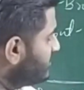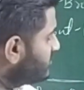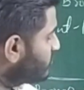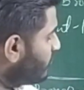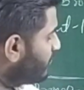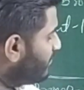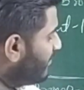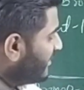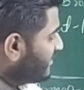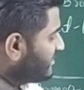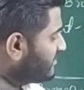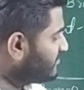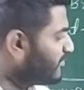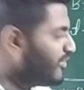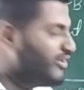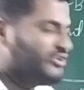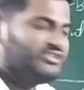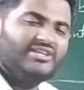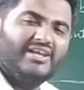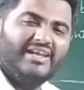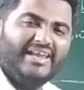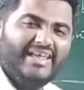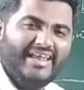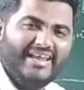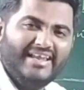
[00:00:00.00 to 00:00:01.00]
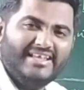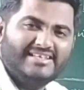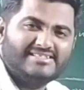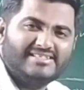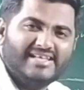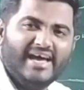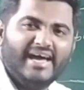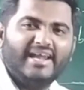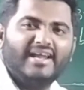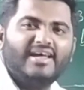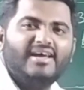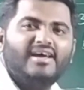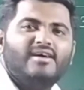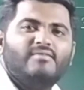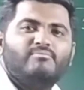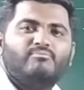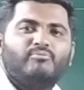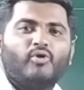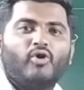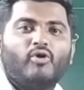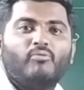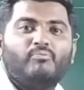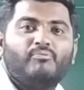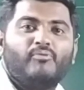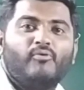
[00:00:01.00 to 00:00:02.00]
So first position ene is there.
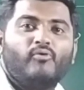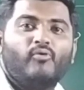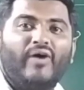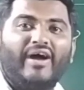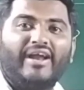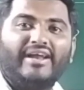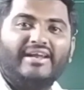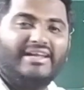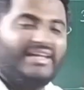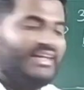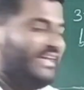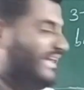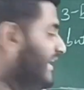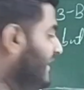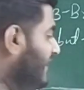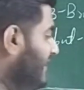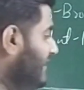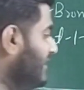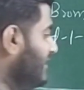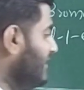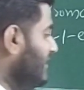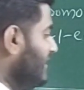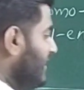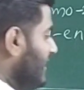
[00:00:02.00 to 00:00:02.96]
Prop 1 ene.